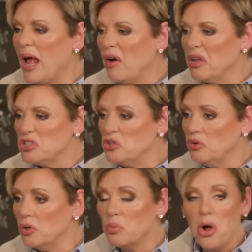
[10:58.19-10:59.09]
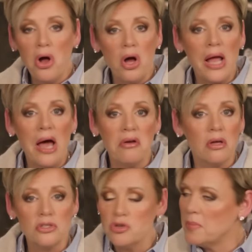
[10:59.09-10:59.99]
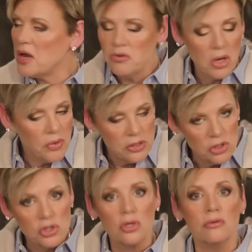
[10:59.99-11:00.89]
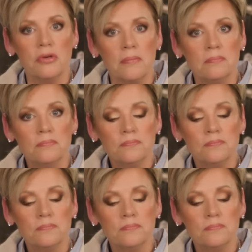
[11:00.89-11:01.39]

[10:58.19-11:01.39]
him how he's doing it wrong, how he ought to do better. No, he just served him.